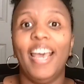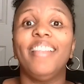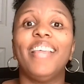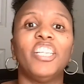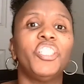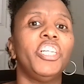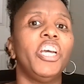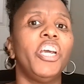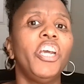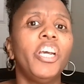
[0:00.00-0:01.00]
Then she
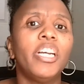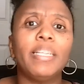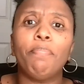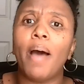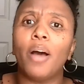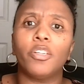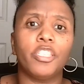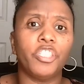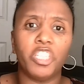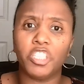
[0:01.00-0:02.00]
hears about
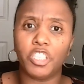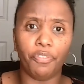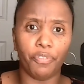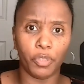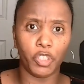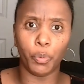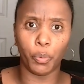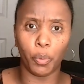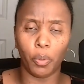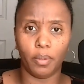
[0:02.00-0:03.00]
60-40
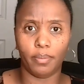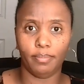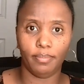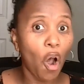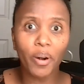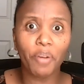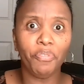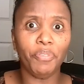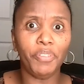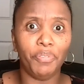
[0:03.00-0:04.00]
rule or a
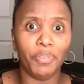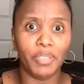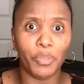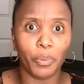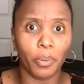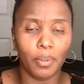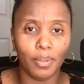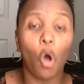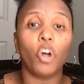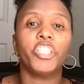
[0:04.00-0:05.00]
50-50 rule,
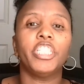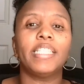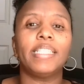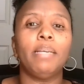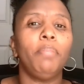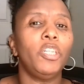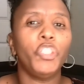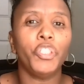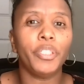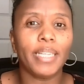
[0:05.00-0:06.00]
or she simply
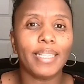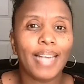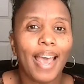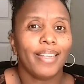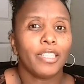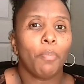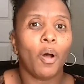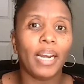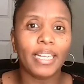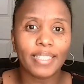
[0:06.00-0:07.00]
chooses the
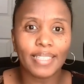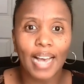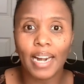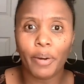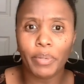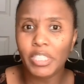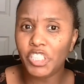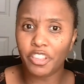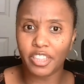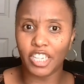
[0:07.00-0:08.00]
smallest salary
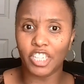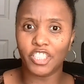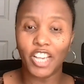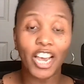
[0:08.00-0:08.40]
she thinks